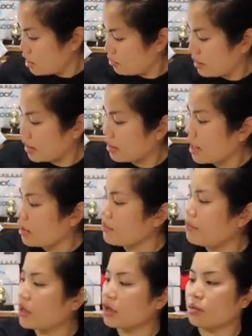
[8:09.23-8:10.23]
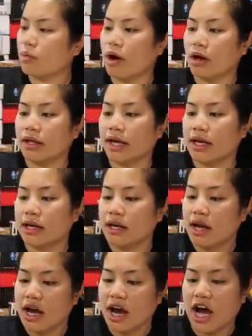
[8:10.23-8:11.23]
We had our Harry Potter wallet.
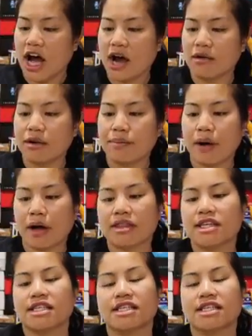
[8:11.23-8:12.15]
This